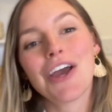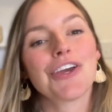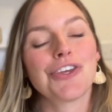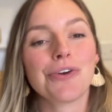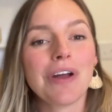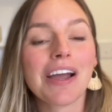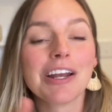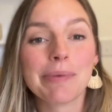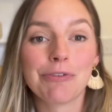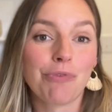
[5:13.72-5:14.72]
you're not going
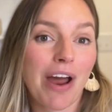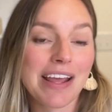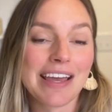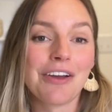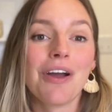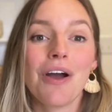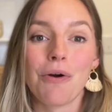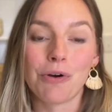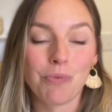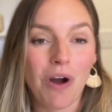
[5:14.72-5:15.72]
to be running
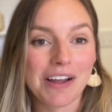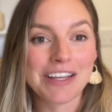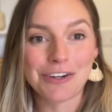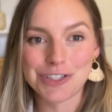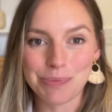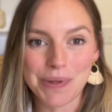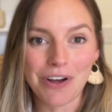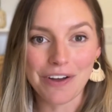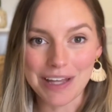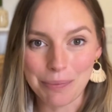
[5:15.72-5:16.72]
or walking or jumping
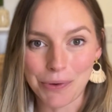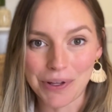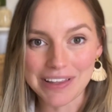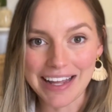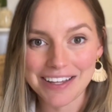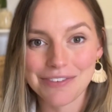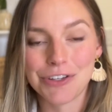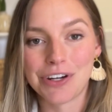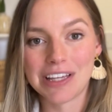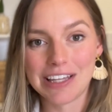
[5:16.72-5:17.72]
on that broken leg.
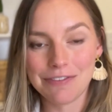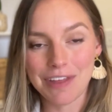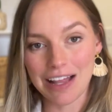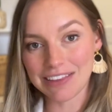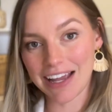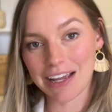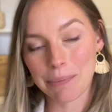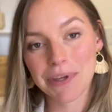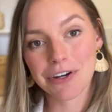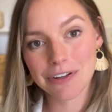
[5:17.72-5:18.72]
You're going to give that leg a
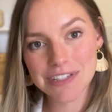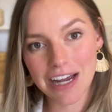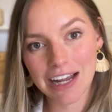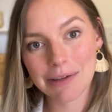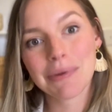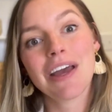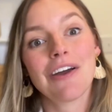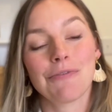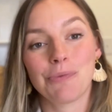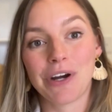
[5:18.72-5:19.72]
period of time
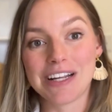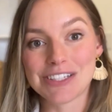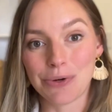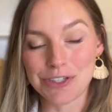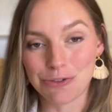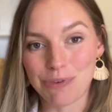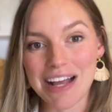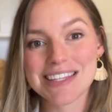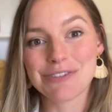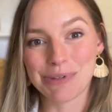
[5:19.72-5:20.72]
where it's going to
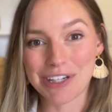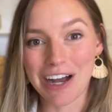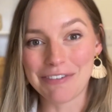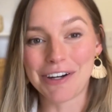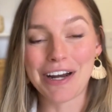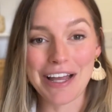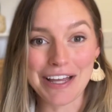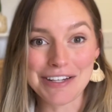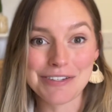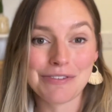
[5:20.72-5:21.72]
rest and recover,
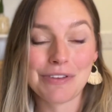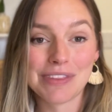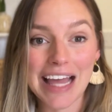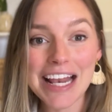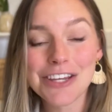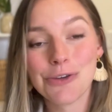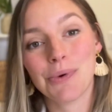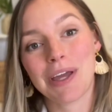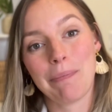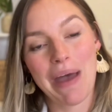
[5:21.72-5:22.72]
and then you will
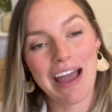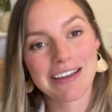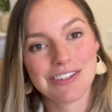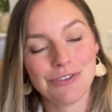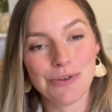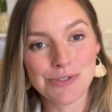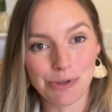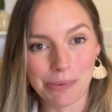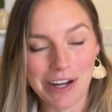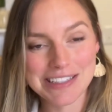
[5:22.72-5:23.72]
get back to those
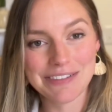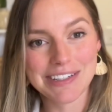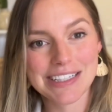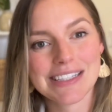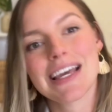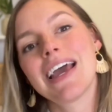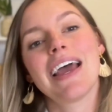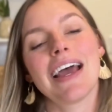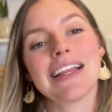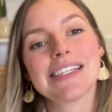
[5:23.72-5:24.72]
normal activities.
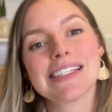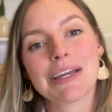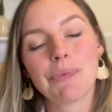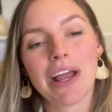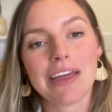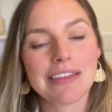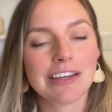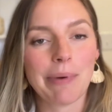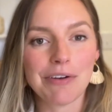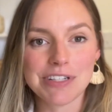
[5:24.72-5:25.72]
And that's the same way I think
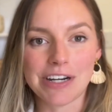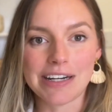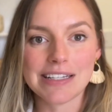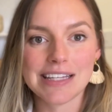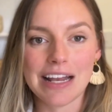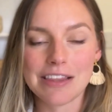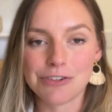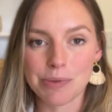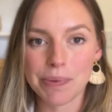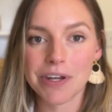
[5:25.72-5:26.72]
about dairy, is that there's
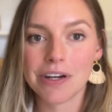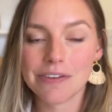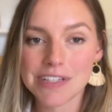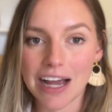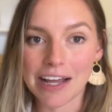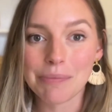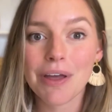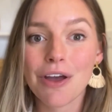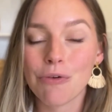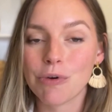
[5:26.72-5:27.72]
a period of time
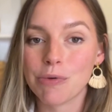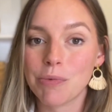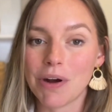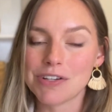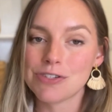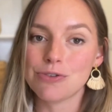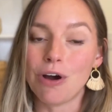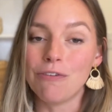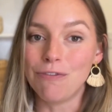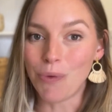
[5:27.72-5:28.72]
where we want to
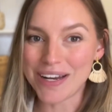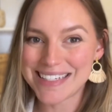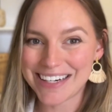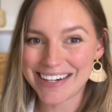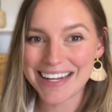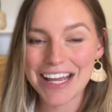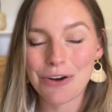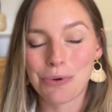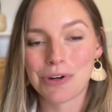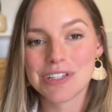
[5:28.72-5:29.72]
avoid dairy in
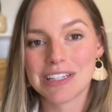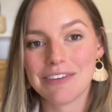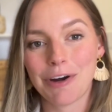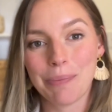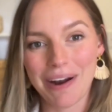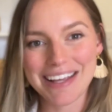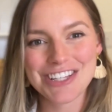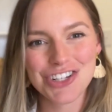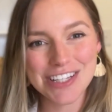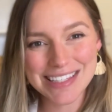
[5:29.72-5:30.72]
order to give our body a
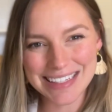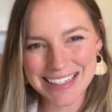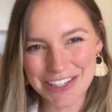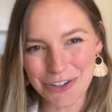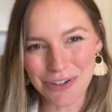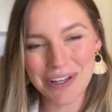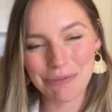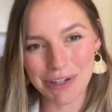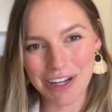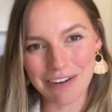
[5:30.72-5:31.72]
chance to heal and
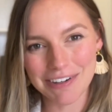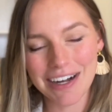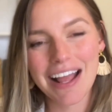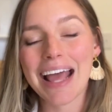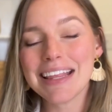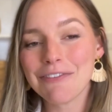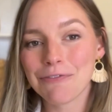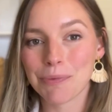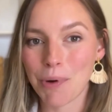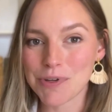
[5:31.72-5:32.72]
recover. And then
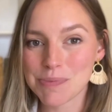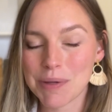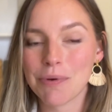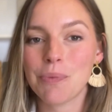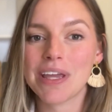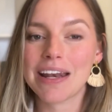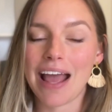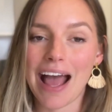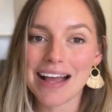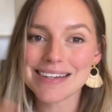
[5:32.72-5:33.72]
for most people, we can
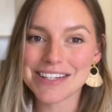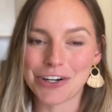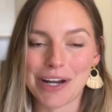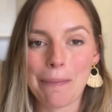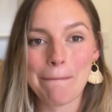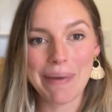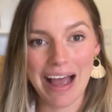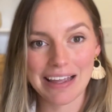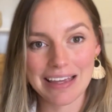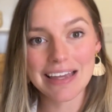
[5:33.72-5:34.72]
add dairy
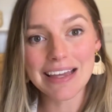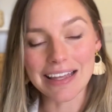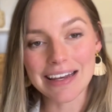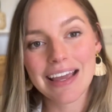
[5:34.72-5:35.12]
back in